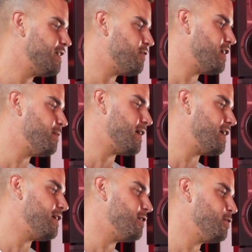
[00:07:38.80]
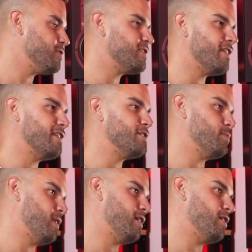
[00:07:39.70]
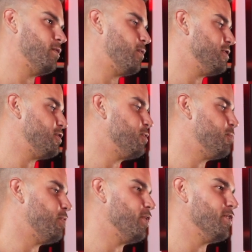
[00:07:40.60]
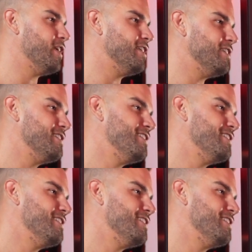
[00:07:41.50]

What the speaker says: if anybody uses it this way, you know. Once you've pulled on it,